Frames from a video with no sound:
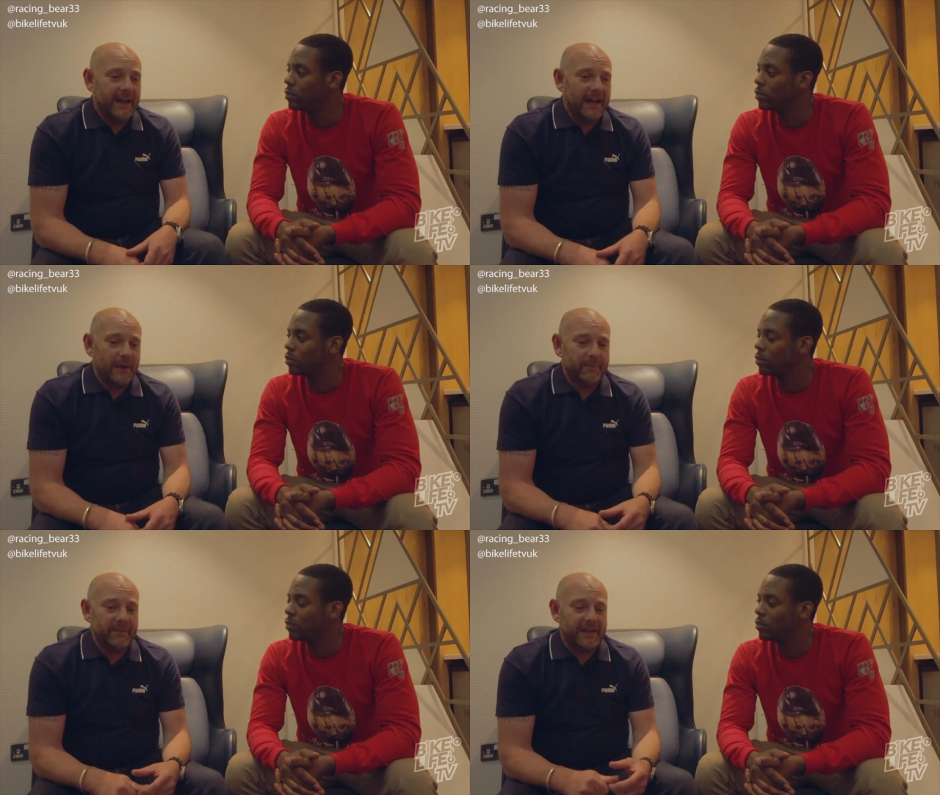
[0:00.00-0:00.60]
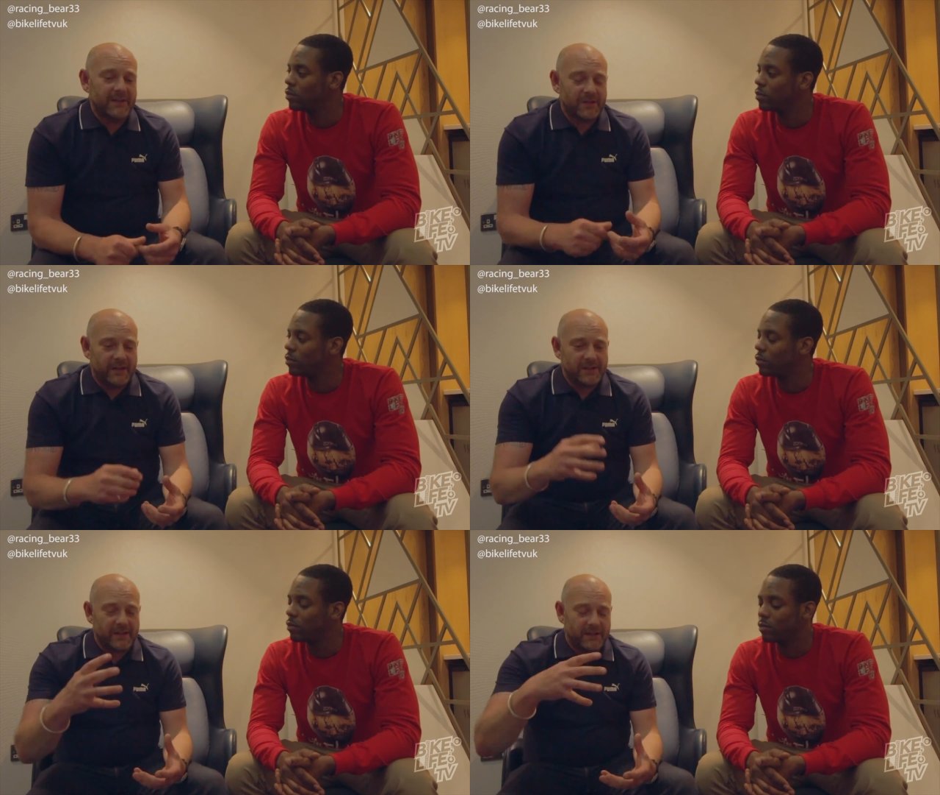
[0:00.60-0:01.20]
Speaker 1: um, it's,
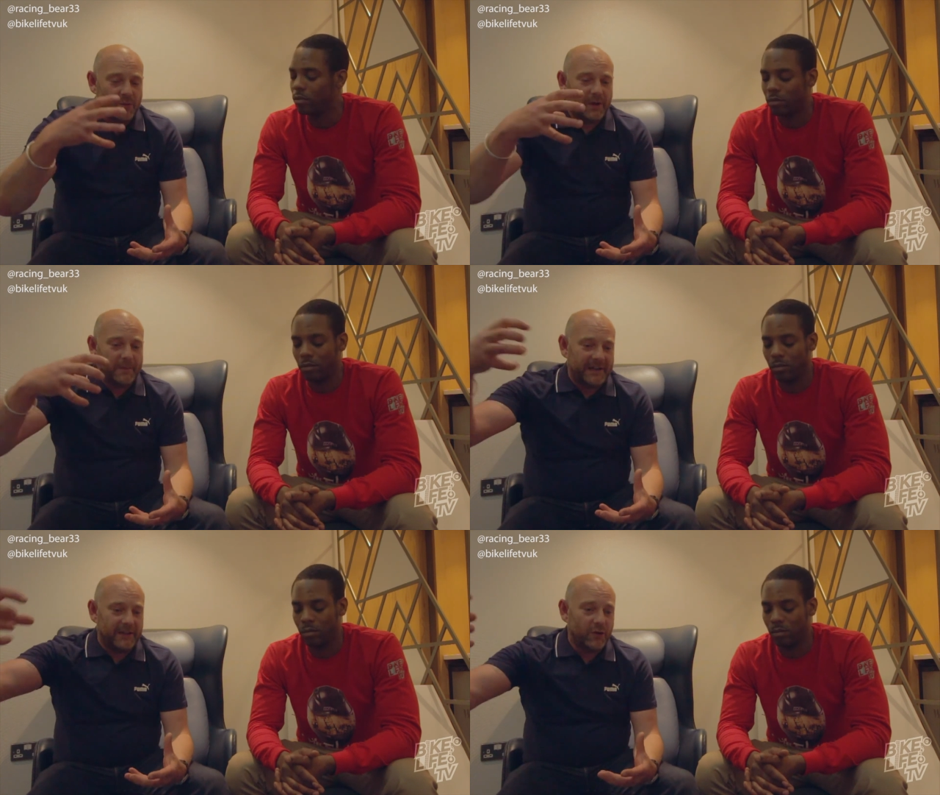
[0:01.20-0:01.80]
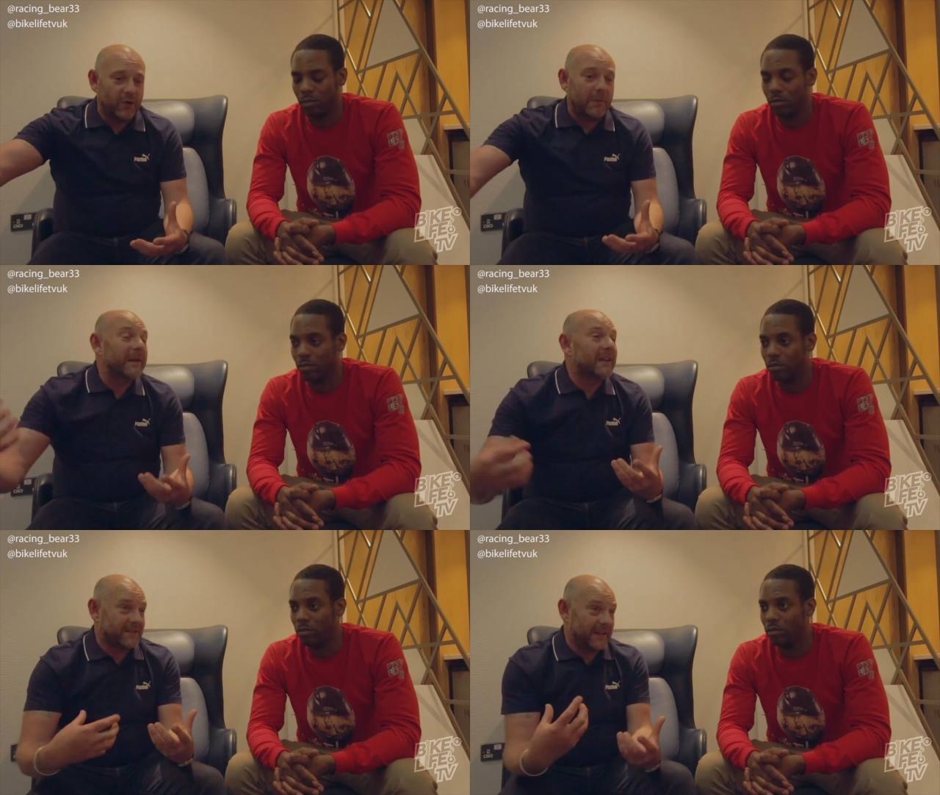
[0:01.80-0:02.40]
it's it's quite big in Europe
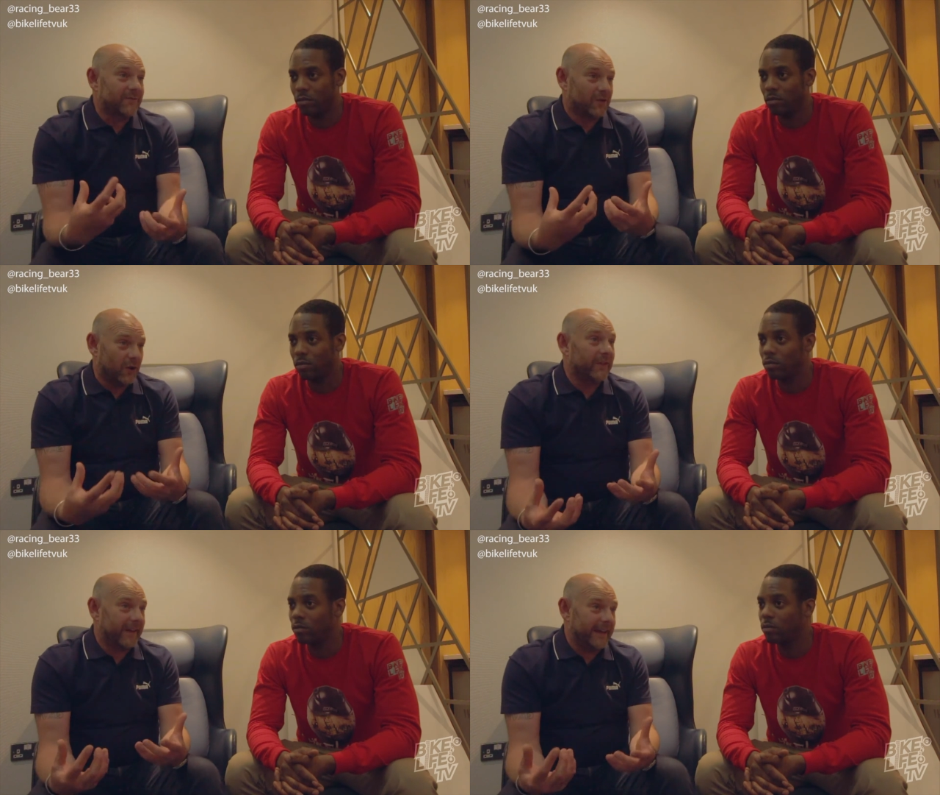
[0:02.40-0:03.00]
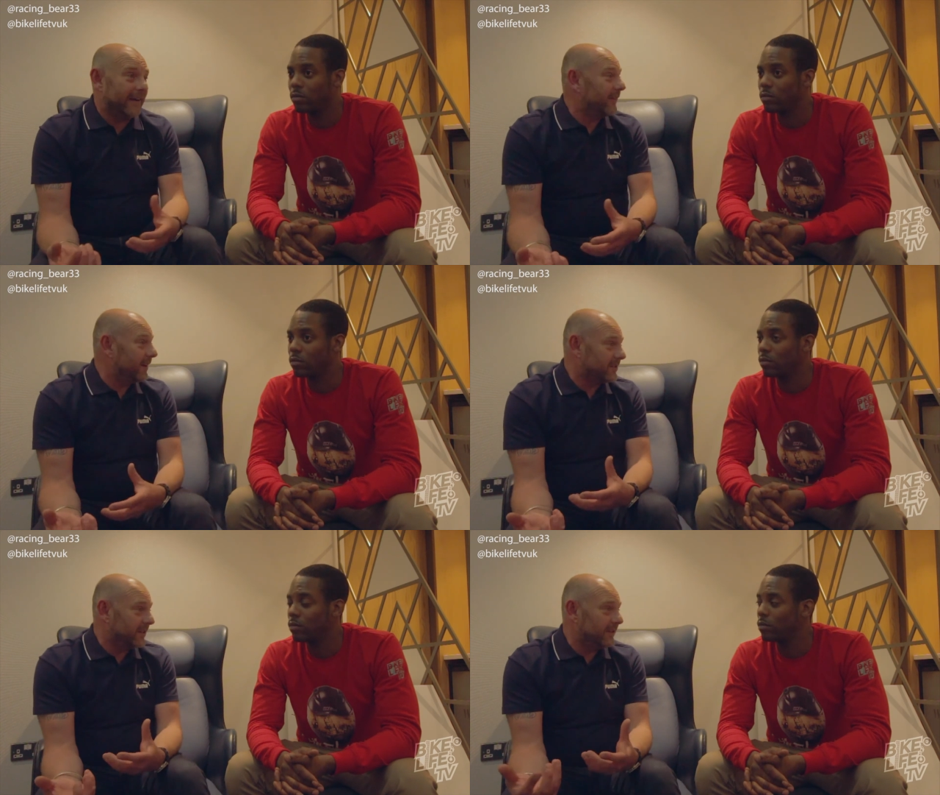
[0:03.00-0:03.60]
because they've got the
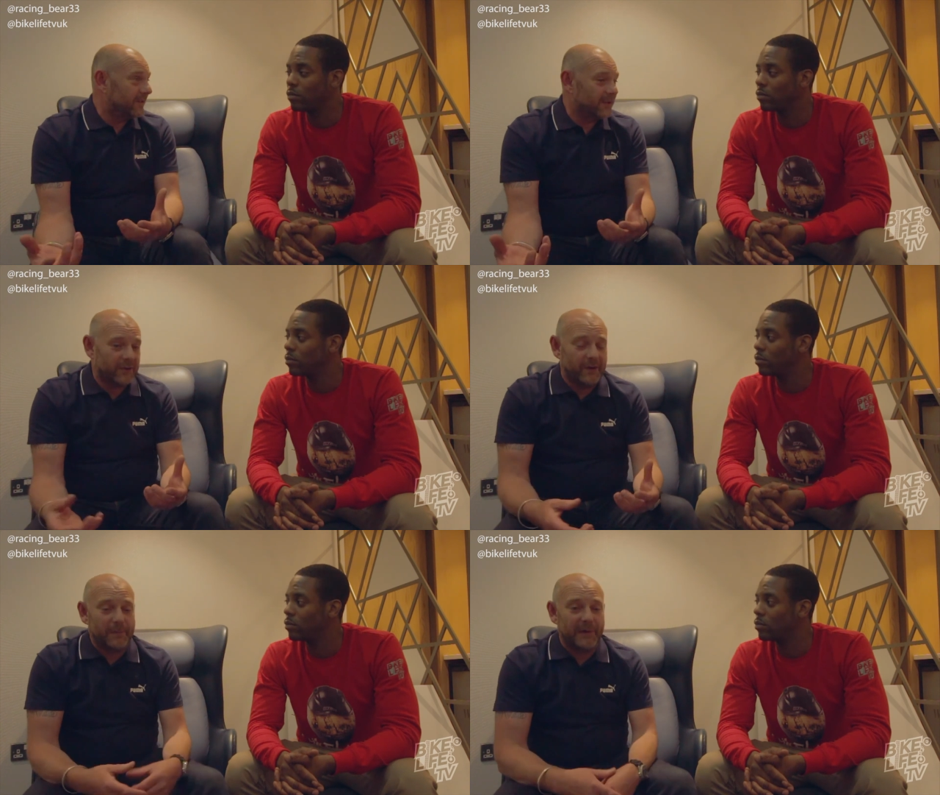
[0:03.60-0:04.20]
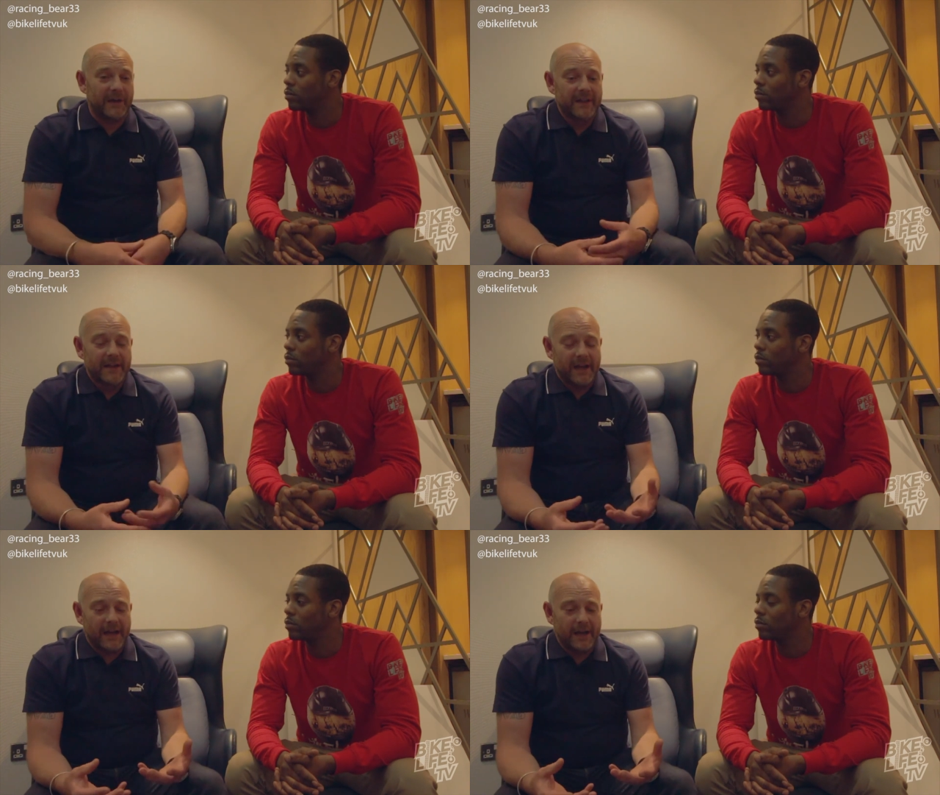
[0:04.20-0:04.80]
area to, to do it but
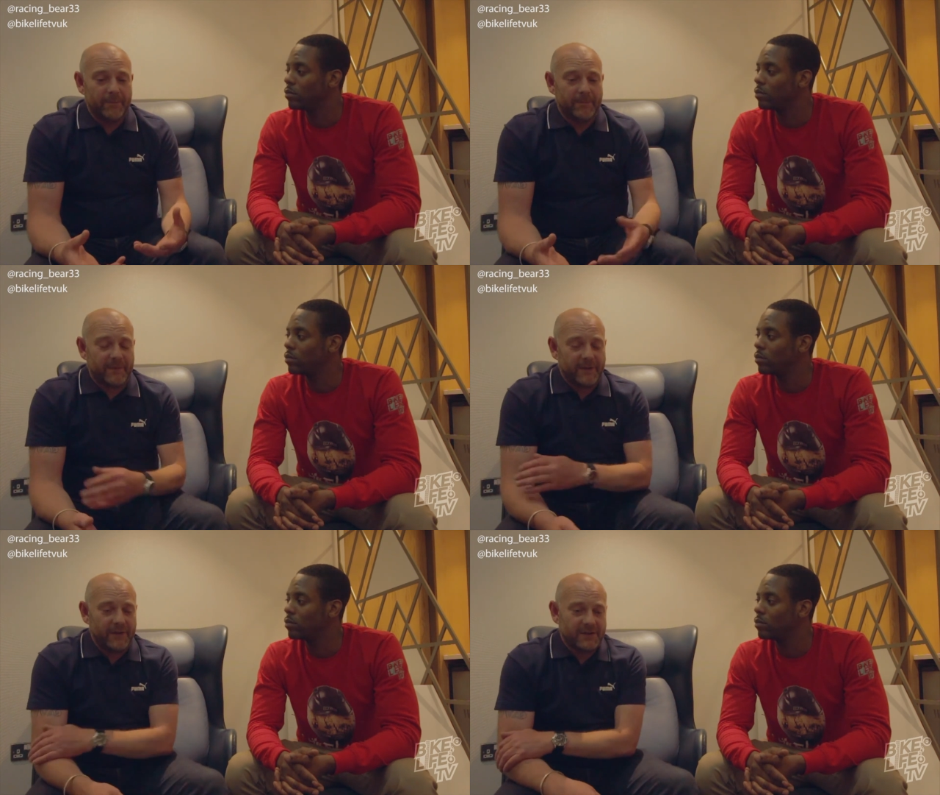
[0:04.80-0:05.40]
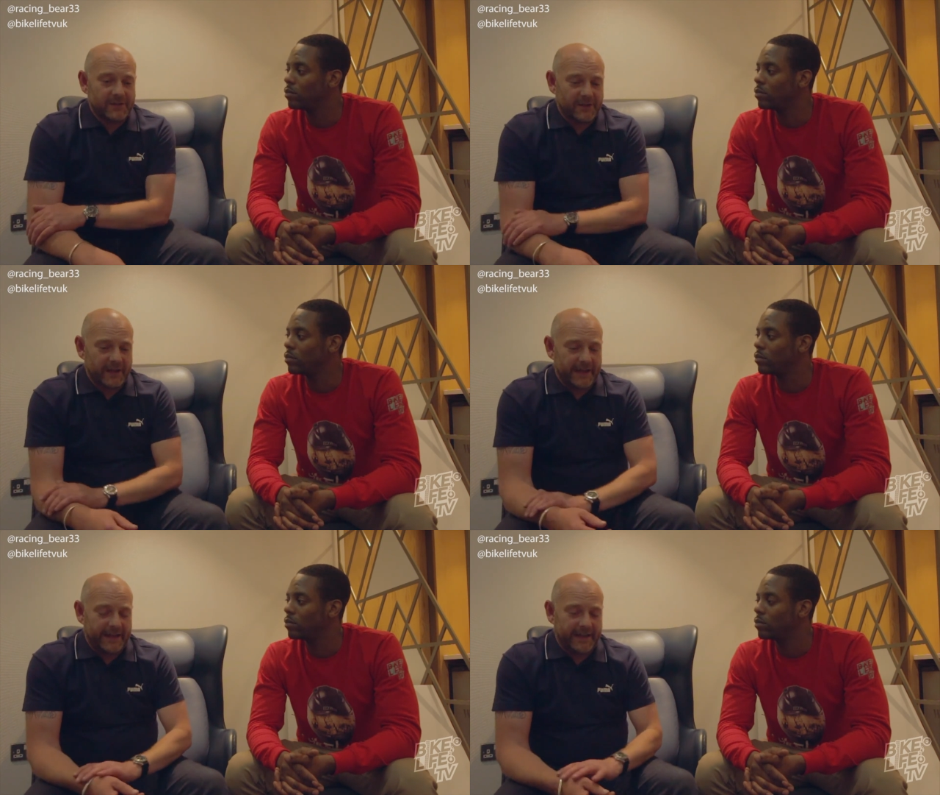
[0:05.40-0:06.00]
there's
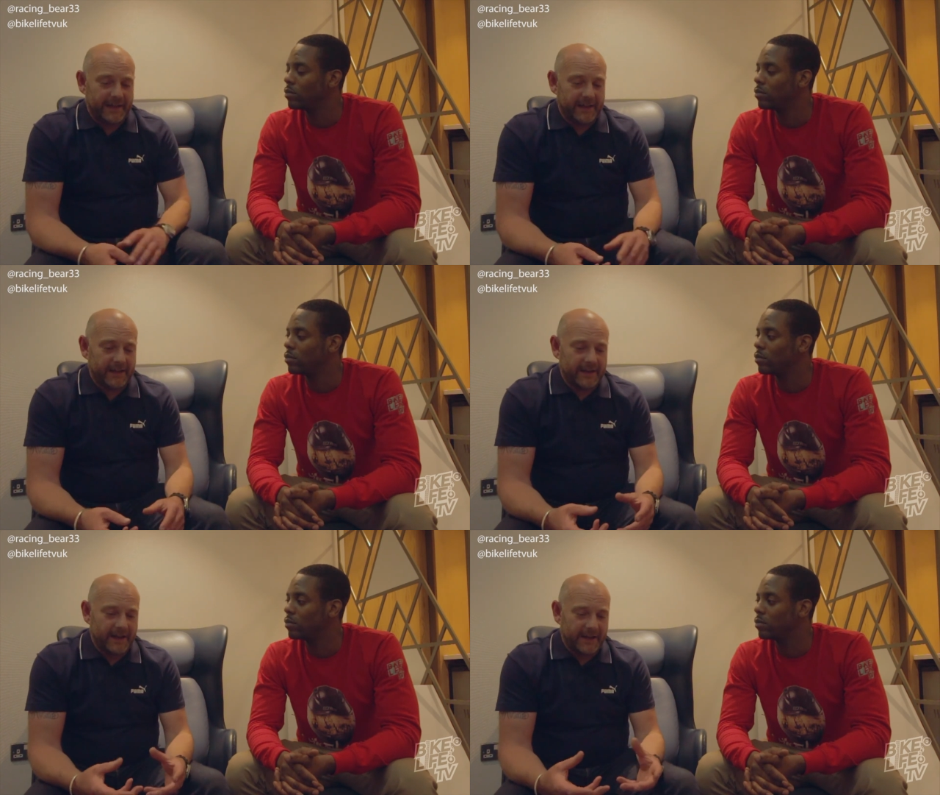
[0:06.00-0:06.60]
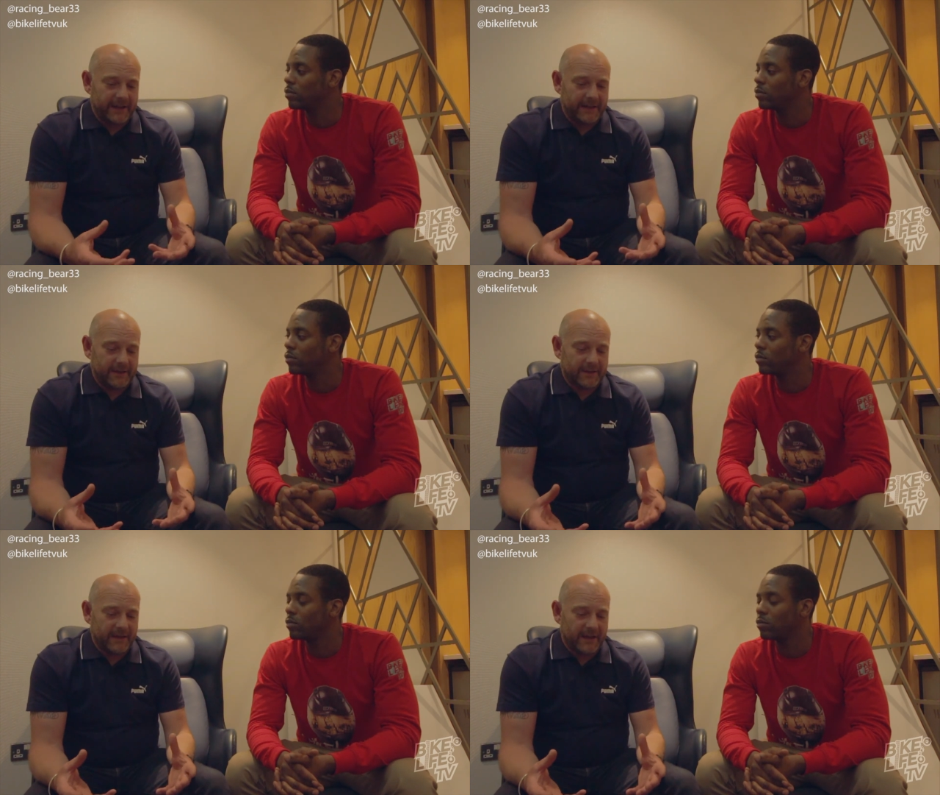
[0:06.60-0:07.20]
a, a